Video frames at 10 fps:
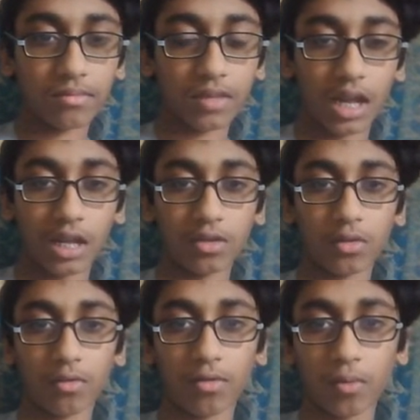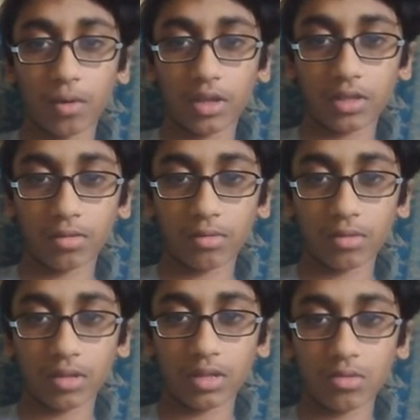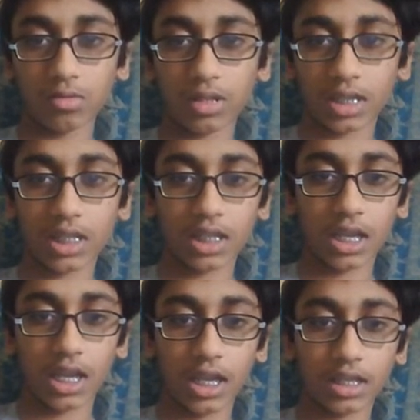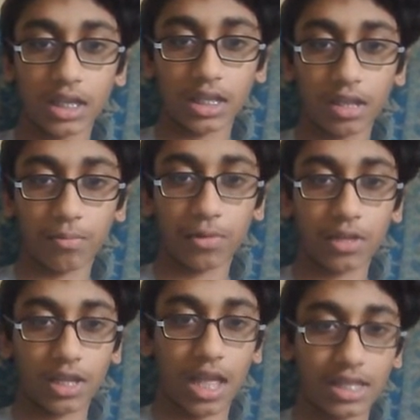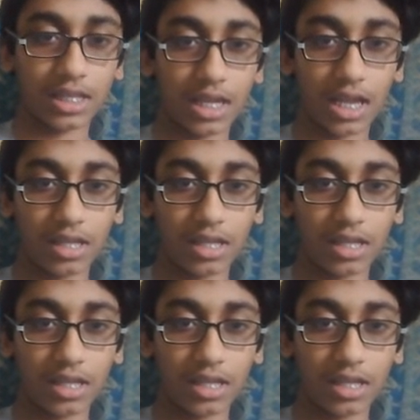I don't know if I wanted to. Let's do 6, 8, and then we'll pretend that's 10.